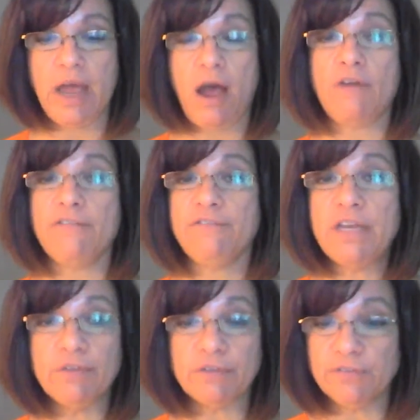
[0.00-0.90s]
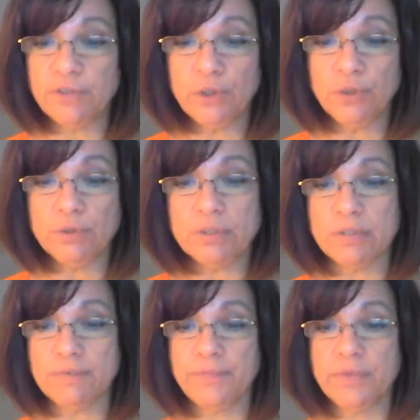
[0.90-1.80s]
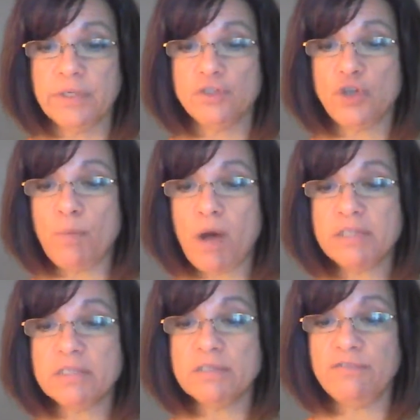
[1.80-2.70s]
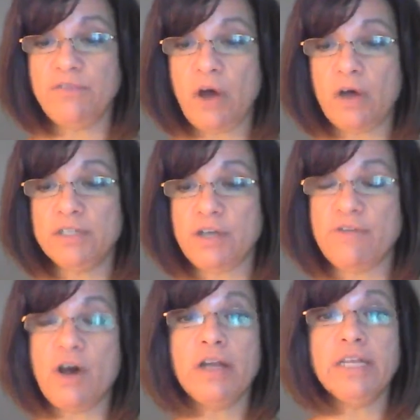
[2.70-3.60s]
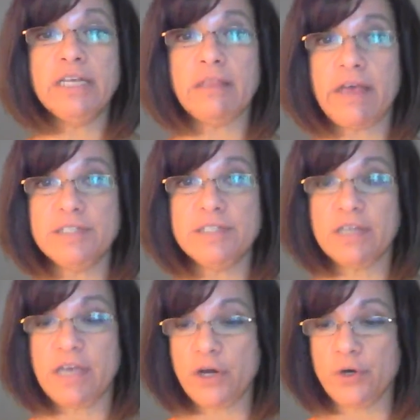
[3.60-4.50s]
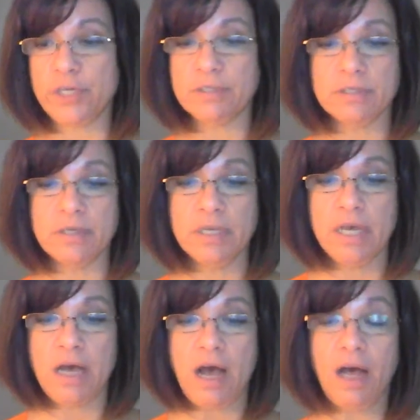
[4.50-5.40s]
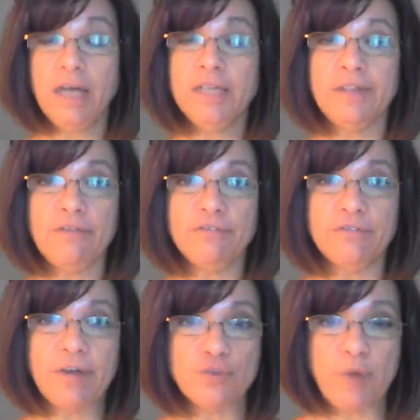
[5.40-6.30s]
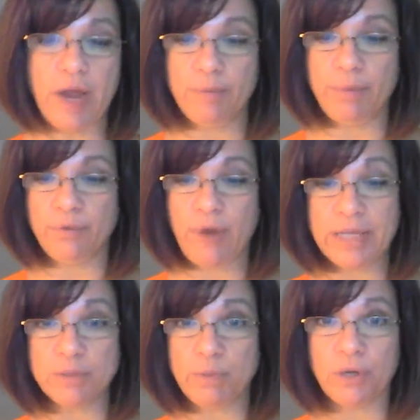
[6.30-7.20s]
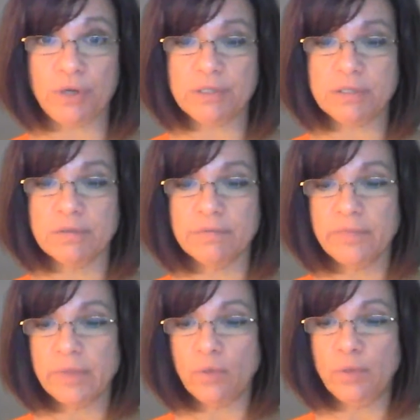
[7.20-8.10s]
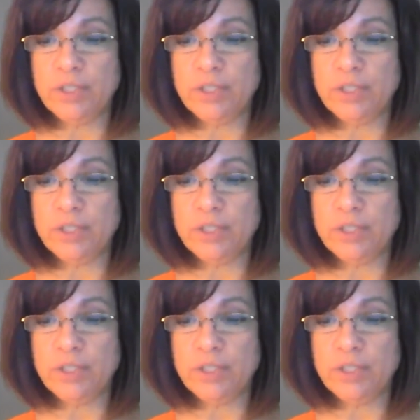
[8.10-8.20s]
our favorite foods. Tomas is fond of honey glazed carrots. I love fresh raspberries. We